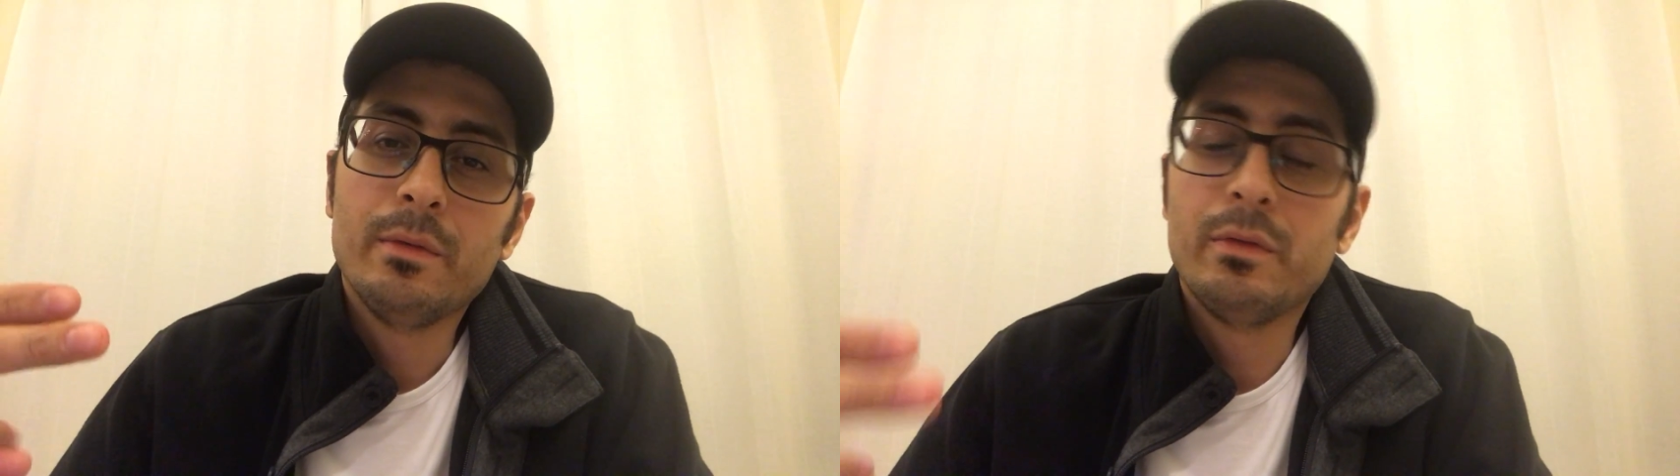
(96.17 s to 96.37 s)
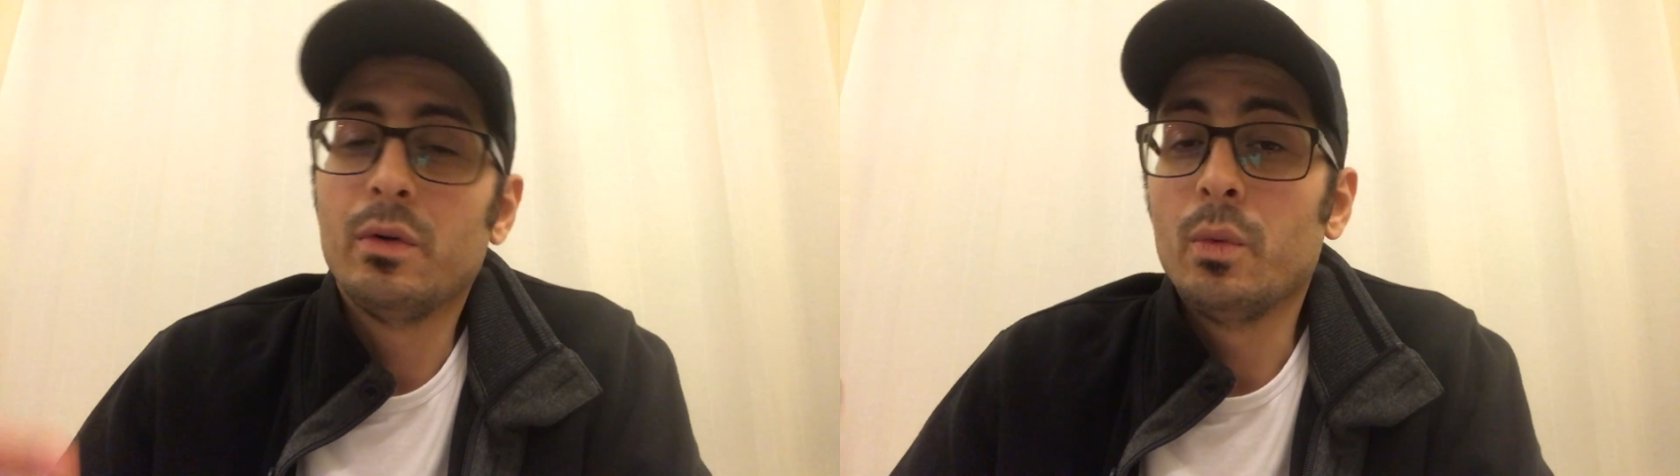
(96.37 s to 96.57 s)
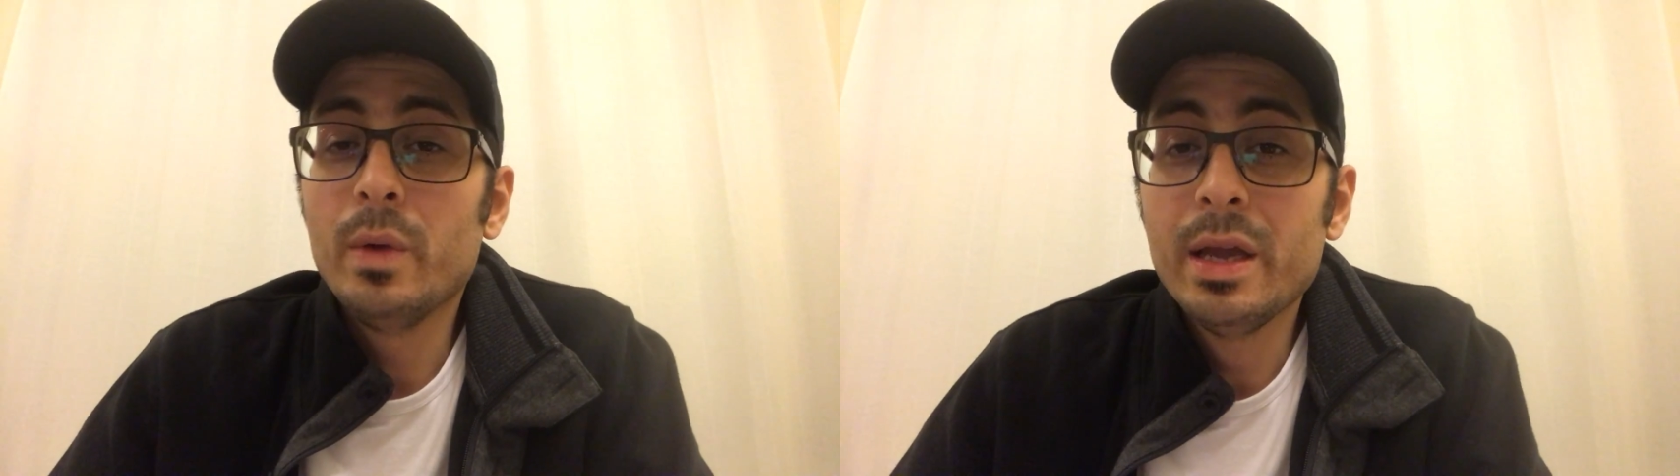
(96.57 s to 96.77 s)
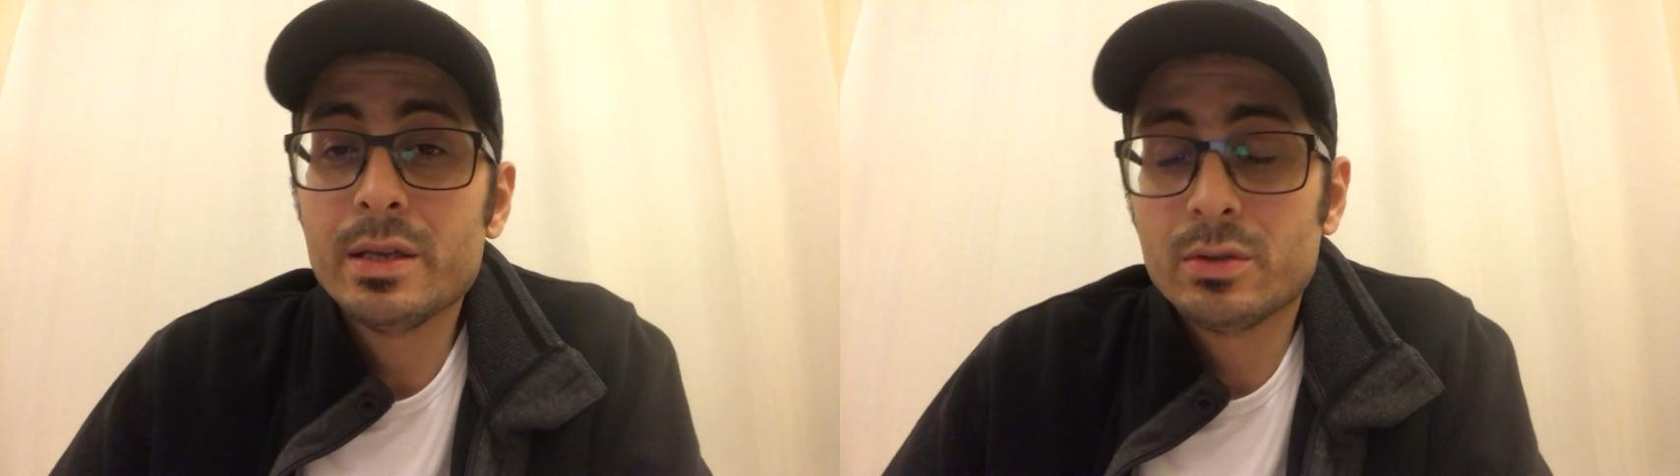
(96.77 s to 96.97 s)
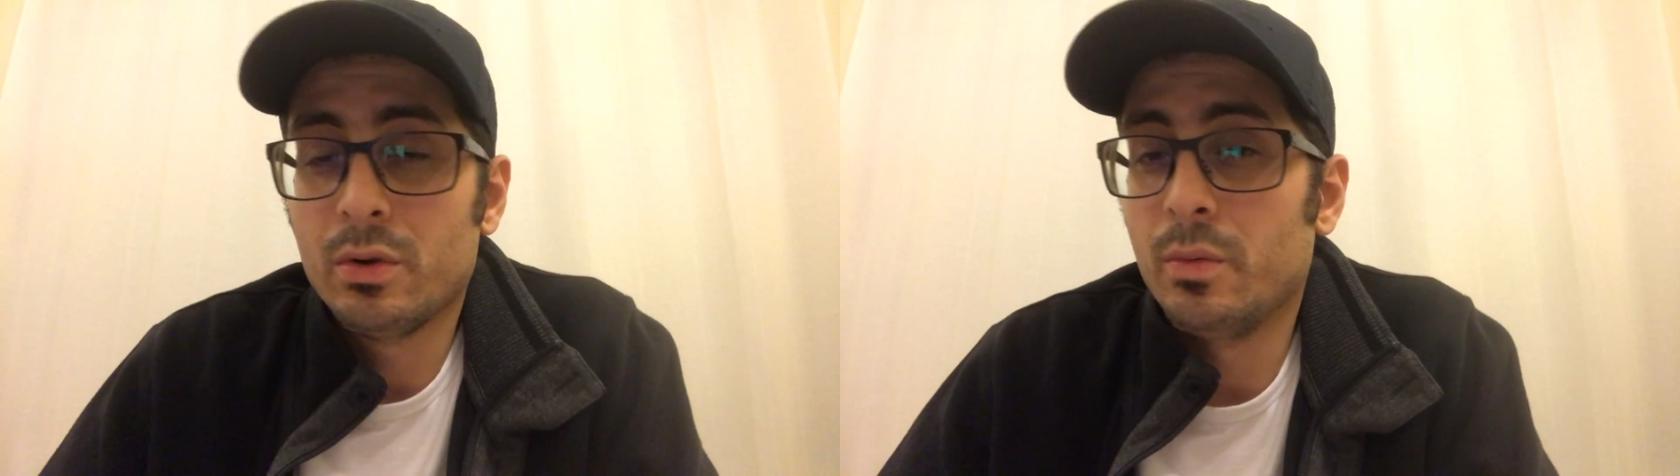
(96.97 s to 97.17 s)
for
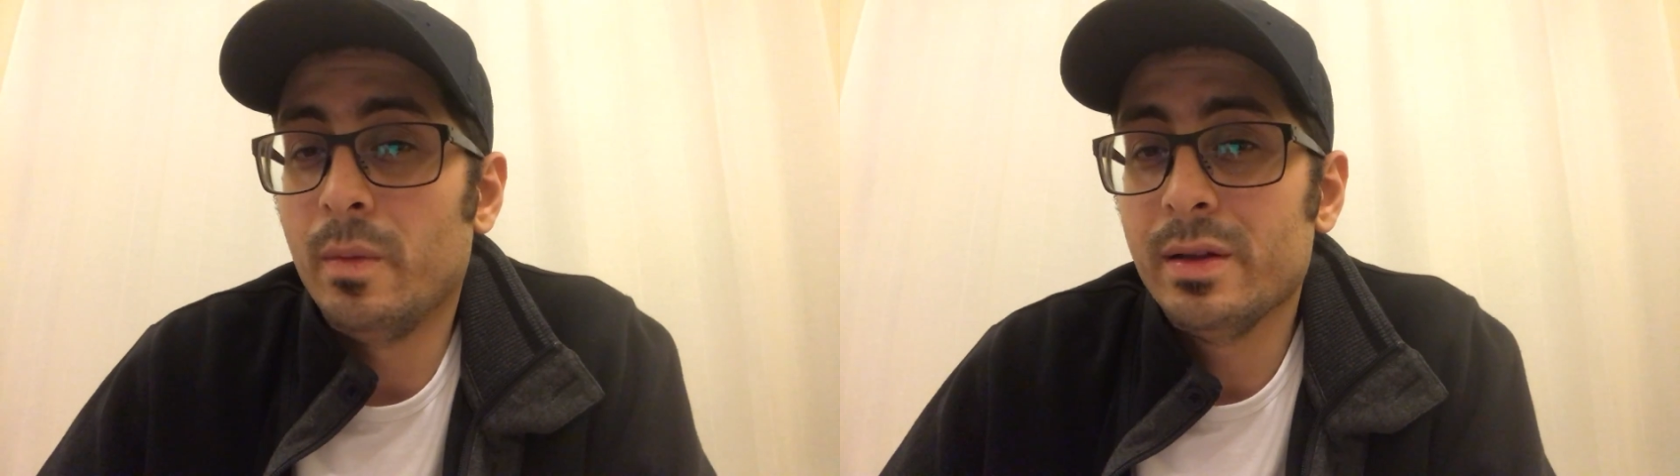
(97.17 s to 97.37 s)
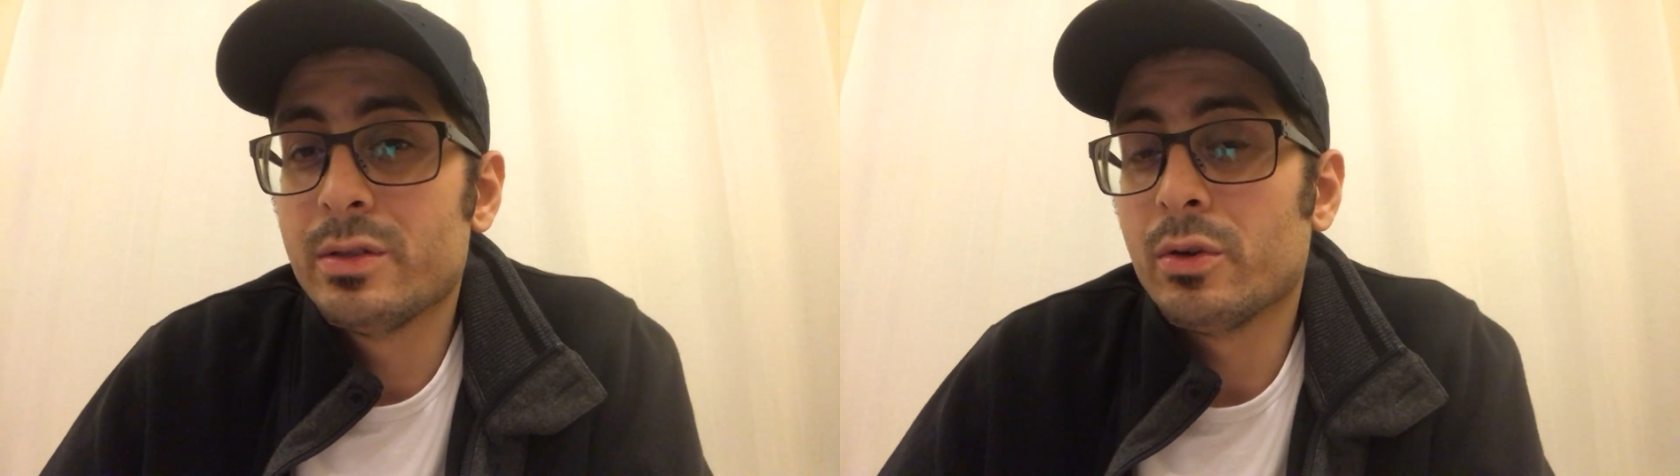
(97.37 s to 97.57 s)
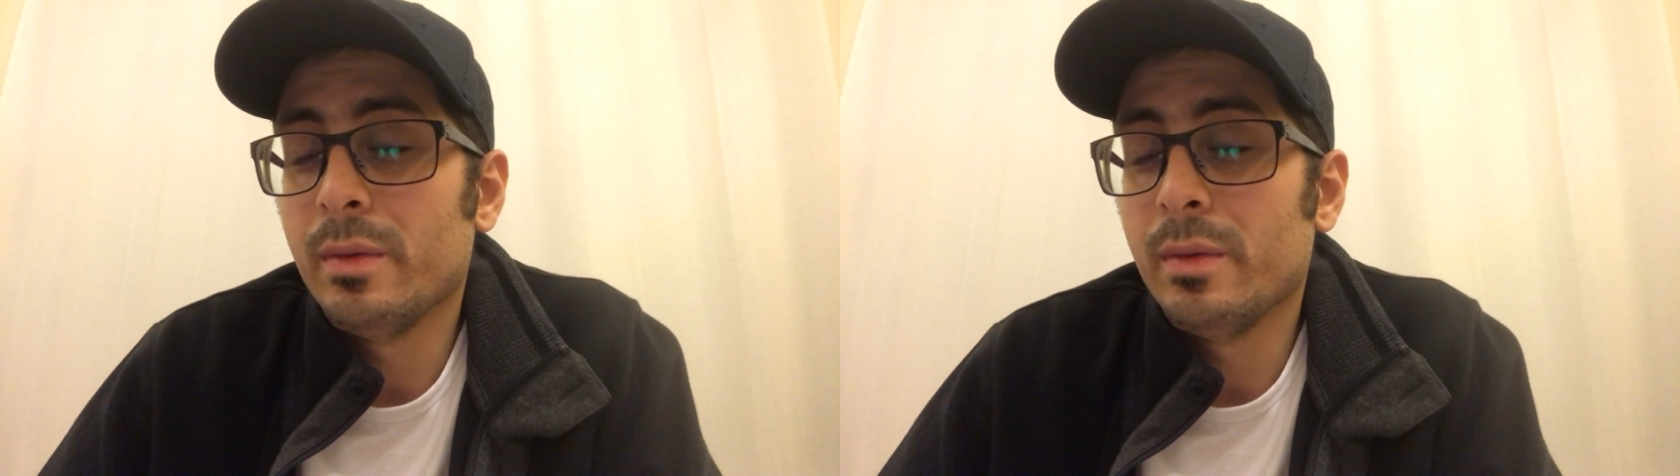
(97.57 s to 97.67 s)
weeks or months or